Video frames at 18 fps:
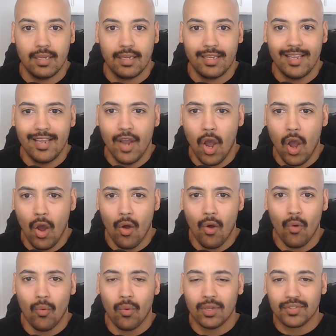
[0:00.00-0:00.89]

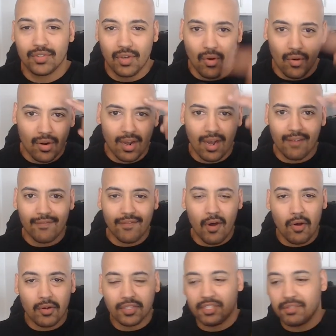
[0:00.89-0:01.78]
Yo, what's going on,
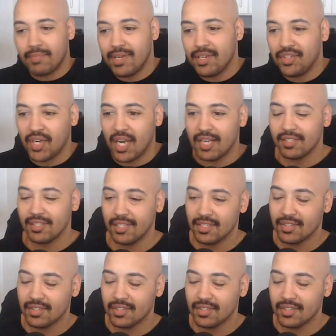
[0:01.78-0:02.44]
folks? It's me, Justin.